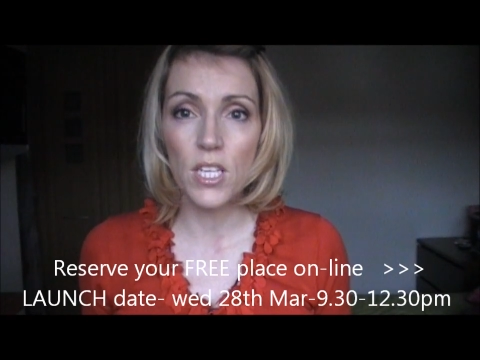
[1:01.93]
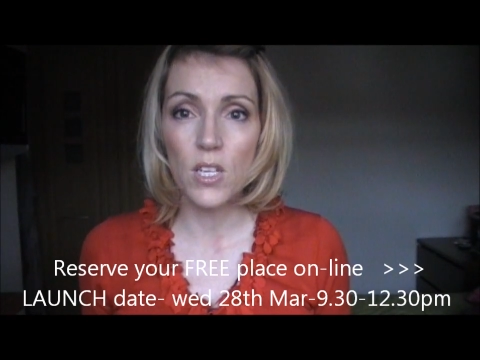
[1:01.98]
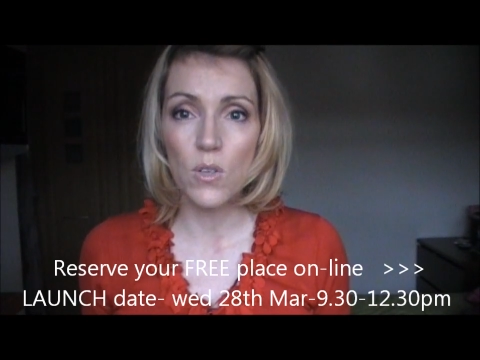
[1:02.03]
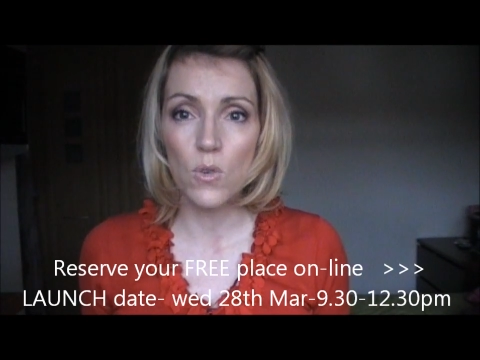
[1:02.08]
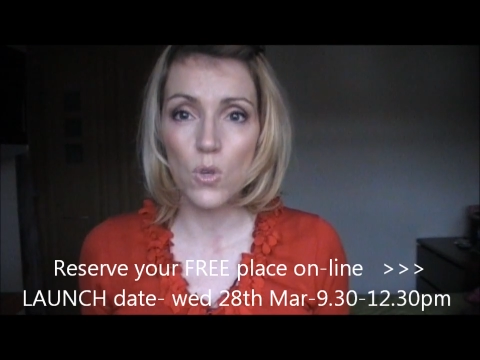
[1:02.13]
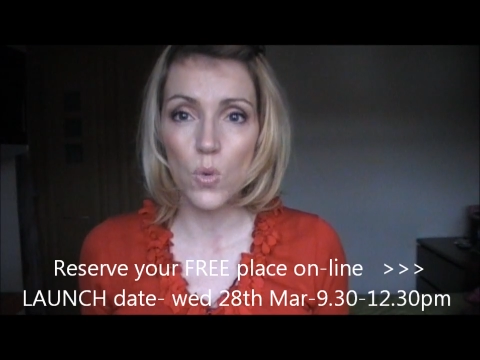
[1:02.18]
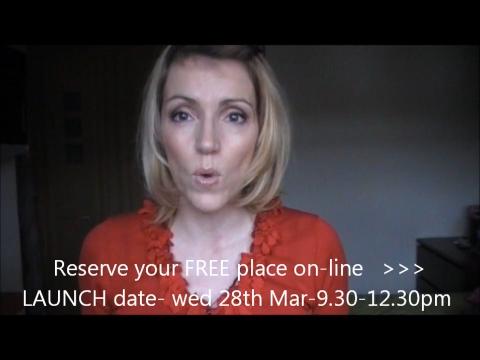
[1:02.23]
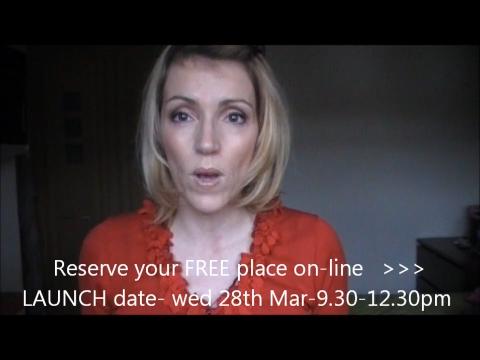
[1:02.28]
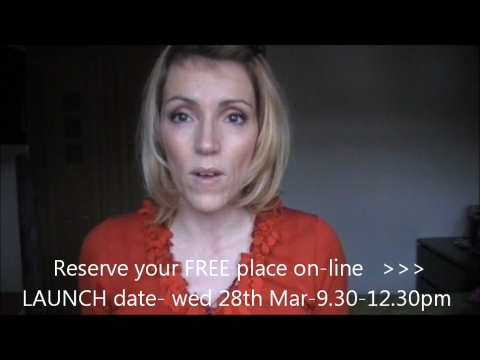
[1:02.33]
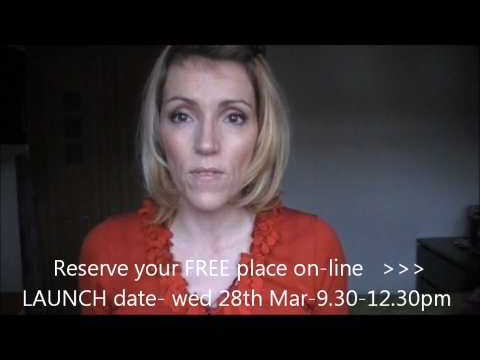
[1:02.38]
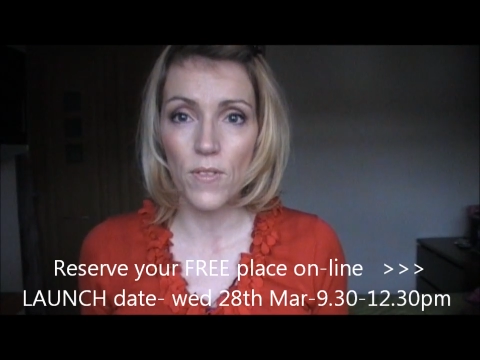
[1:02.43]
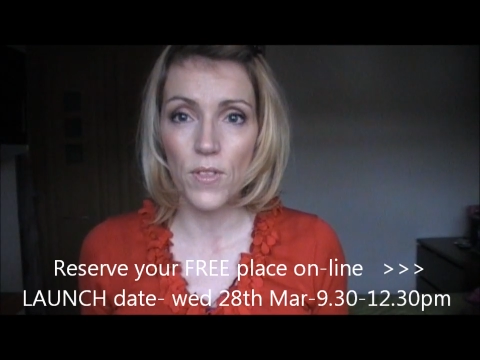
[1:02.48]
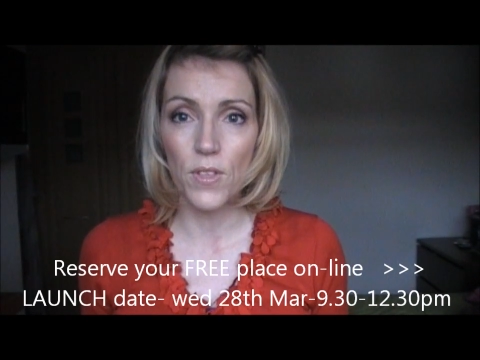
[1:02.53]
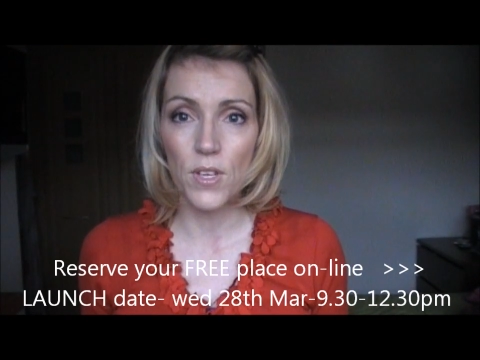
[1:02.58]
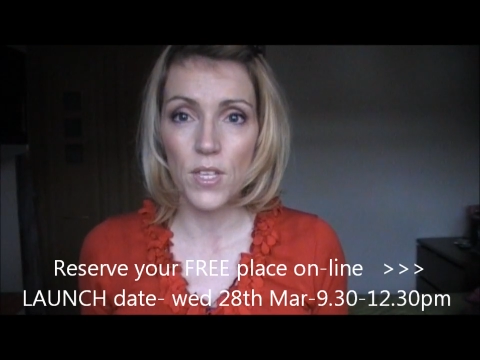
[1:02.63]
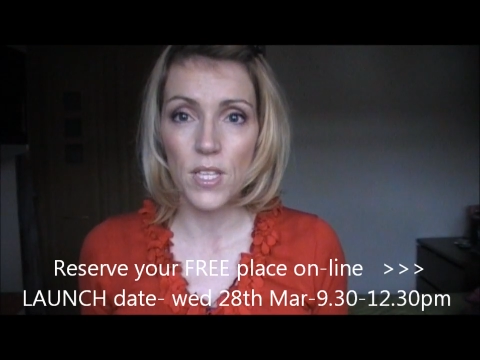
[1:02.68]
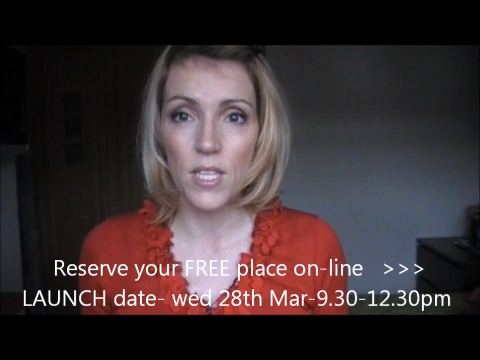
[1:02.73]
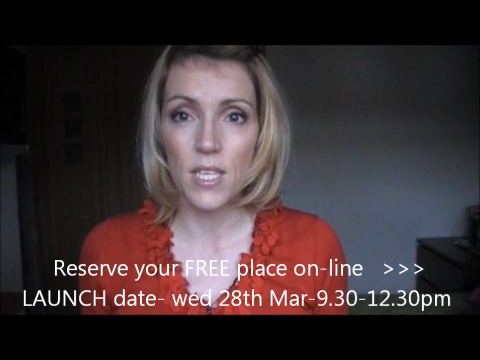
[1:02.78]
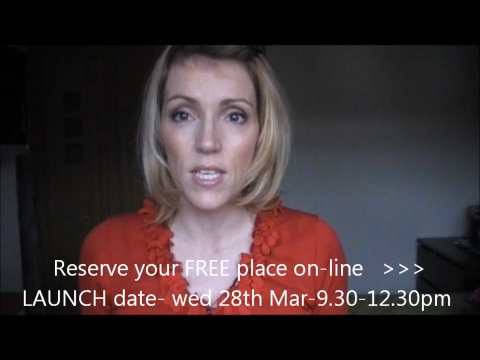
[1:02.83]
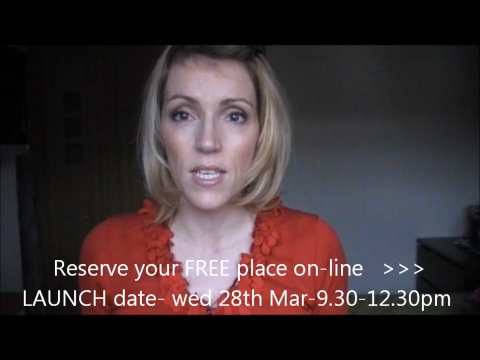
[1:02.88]
till
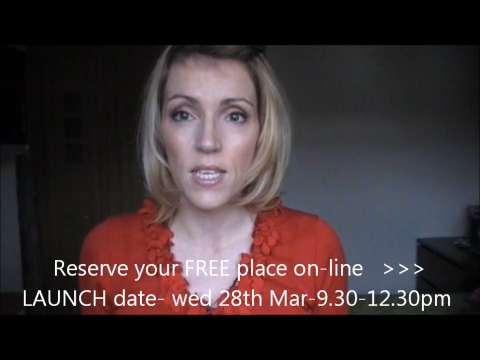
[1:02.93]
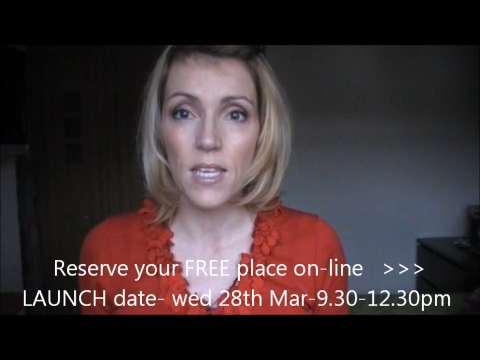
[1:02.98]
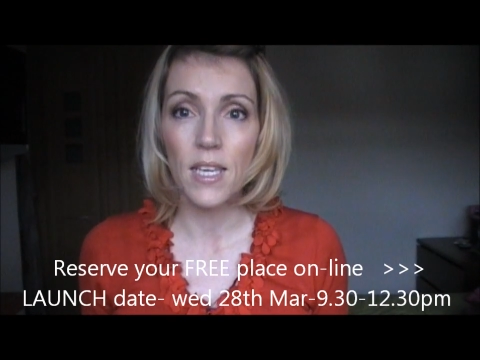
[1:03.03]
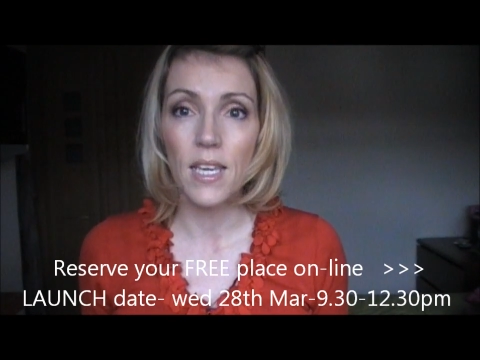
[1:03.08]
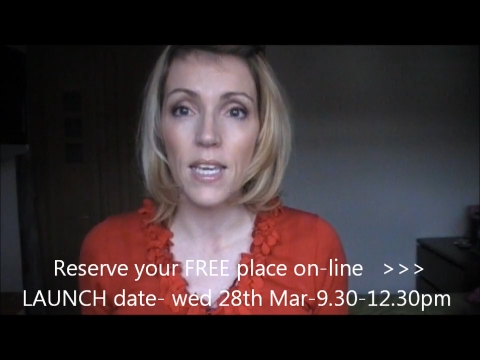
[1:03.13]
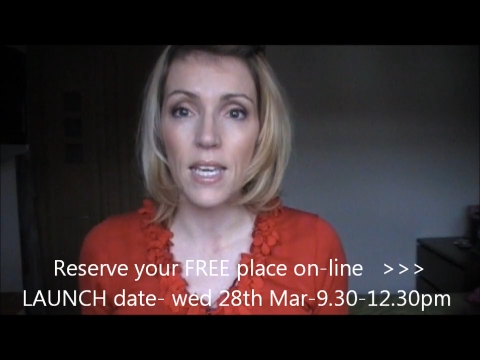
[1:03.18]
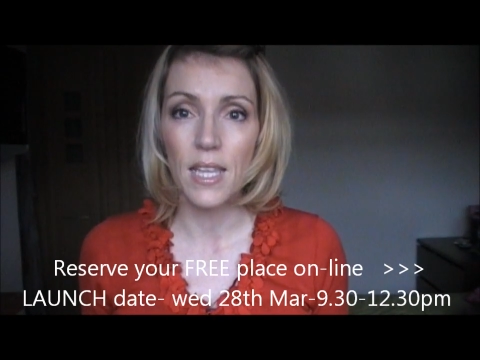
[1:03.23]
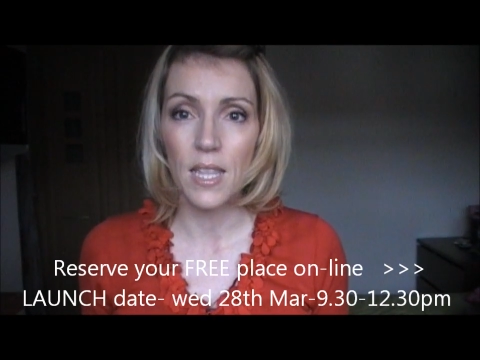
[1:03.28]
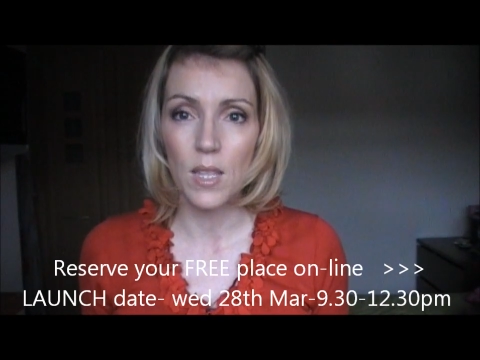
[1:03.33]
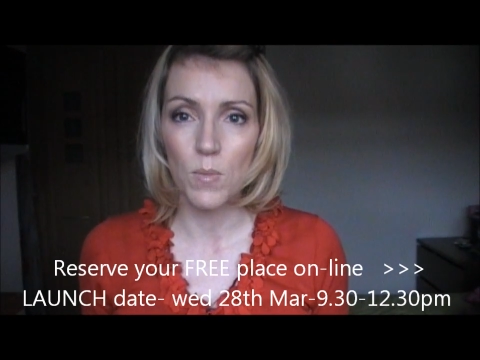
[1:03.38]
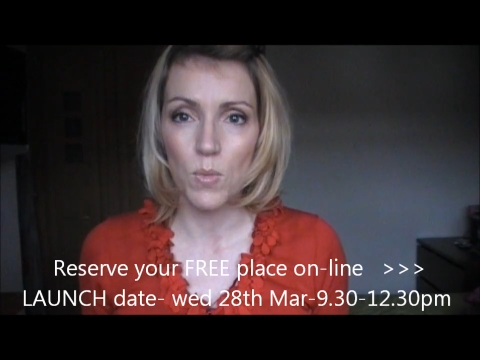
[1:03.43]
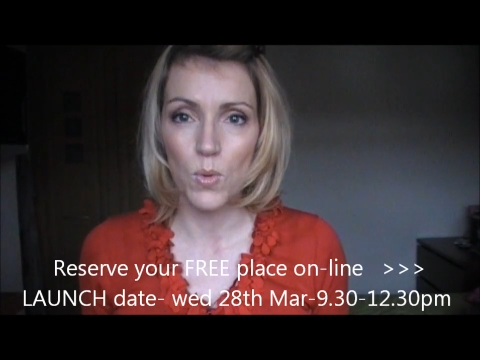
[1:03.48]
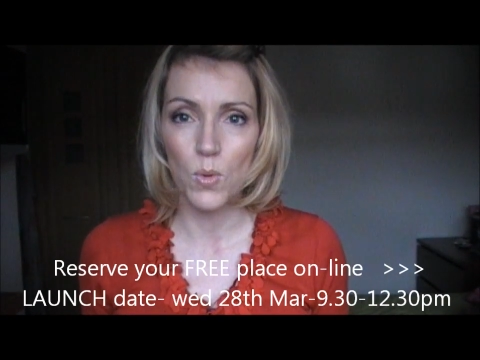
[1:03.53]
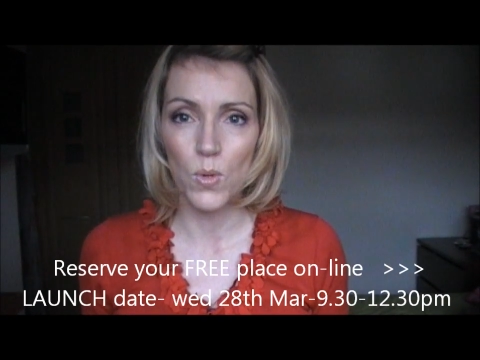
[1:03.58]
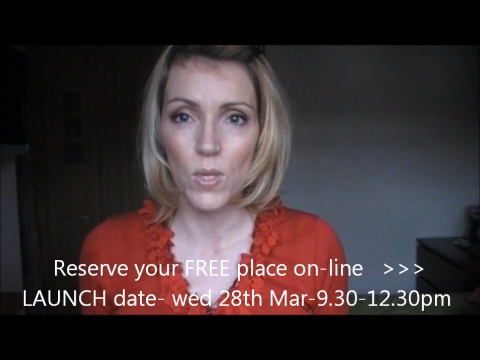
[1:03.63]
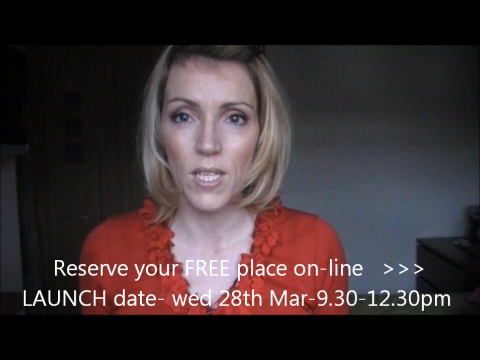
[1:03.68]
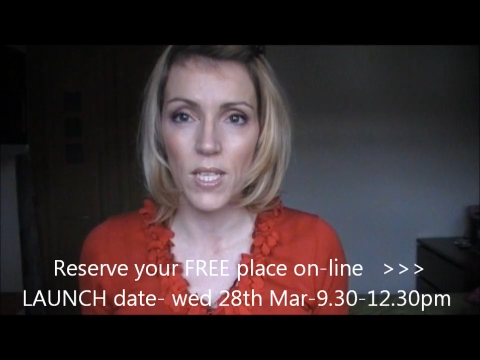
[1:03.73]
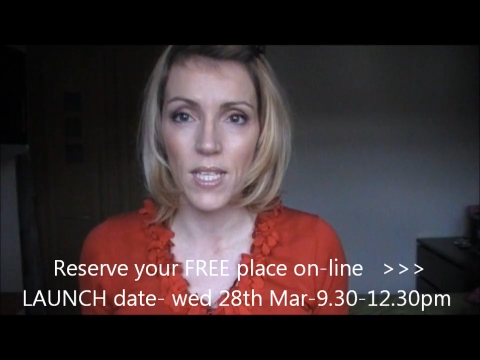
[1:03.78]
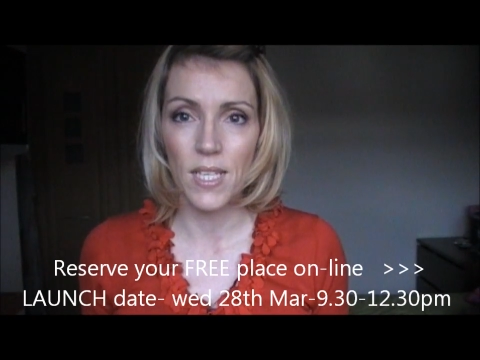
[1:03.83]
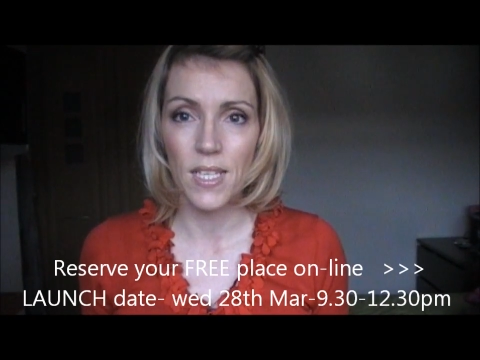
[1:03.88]
12.30 in the
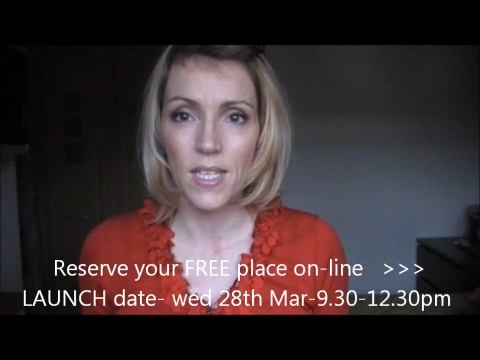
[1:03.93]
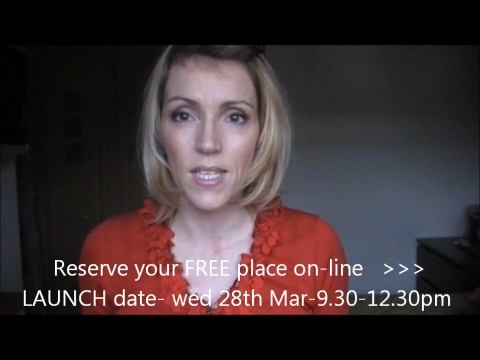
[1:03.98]
morning